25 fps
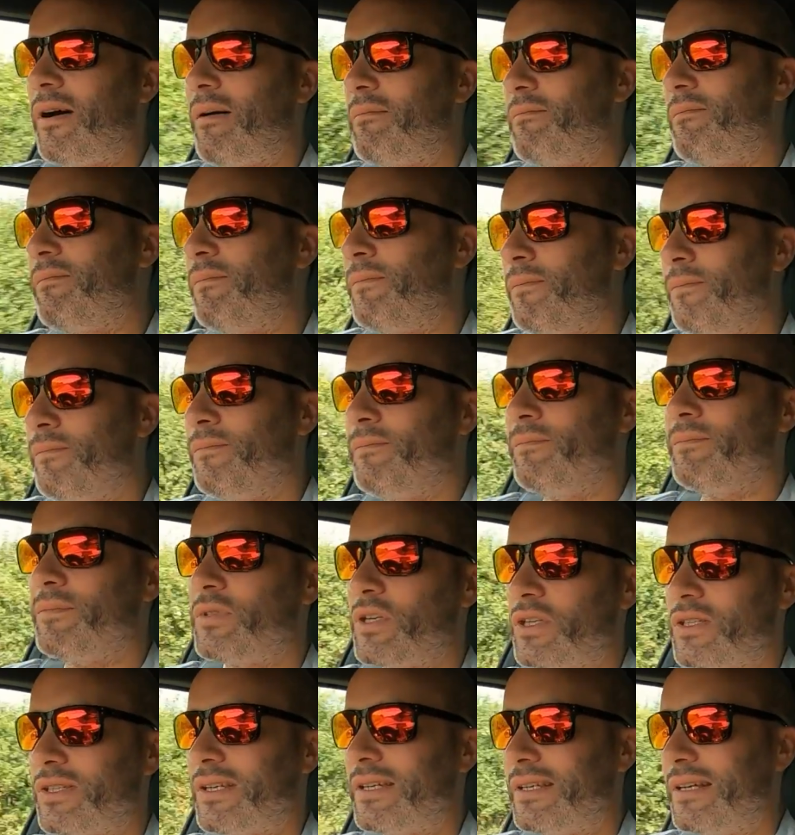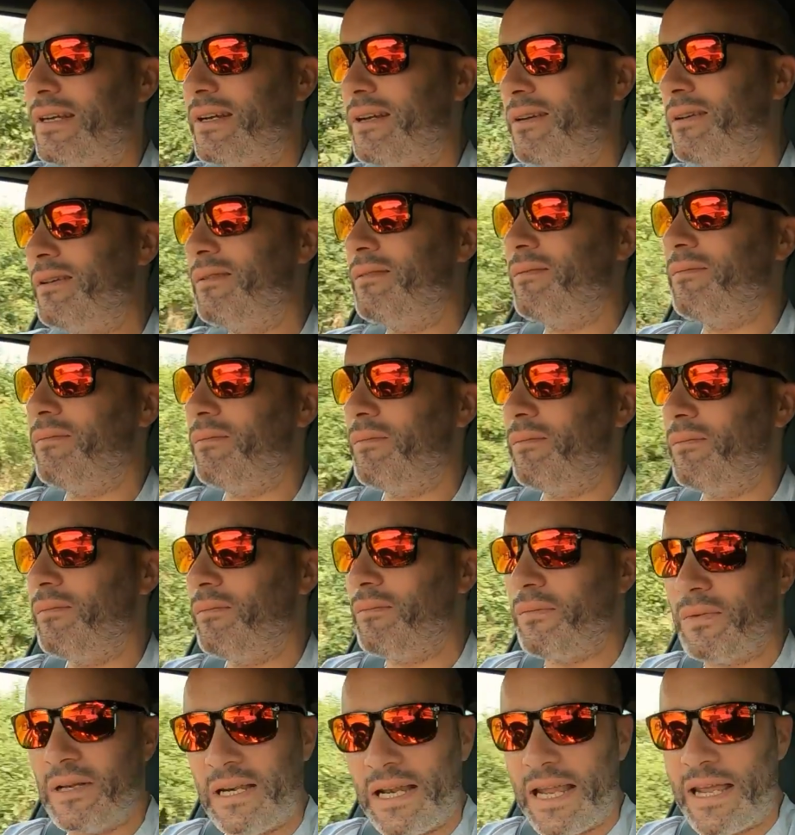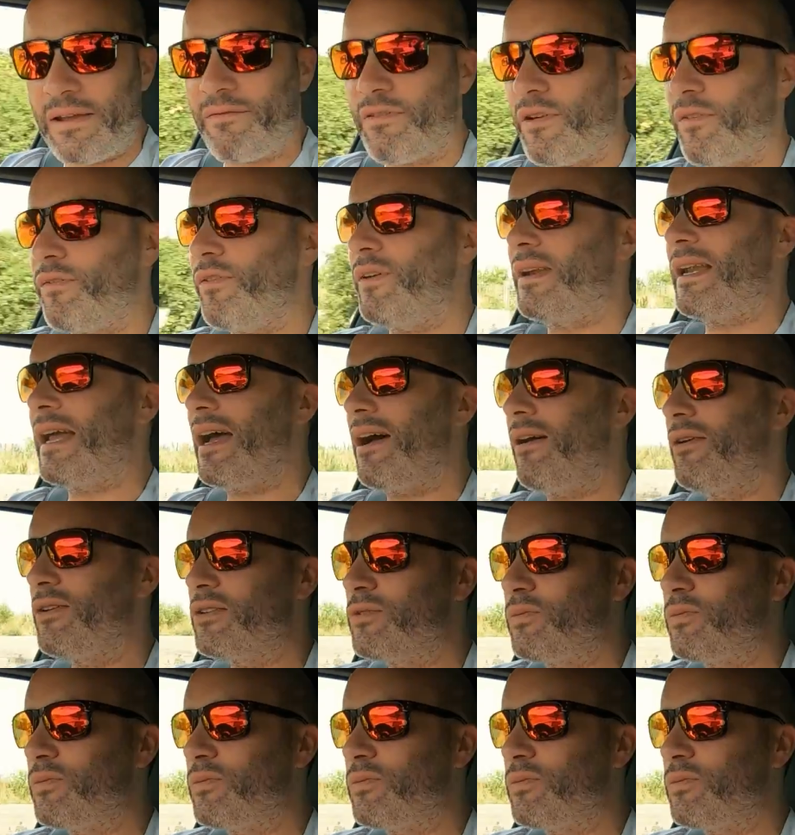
I'm just gonna leave it for now.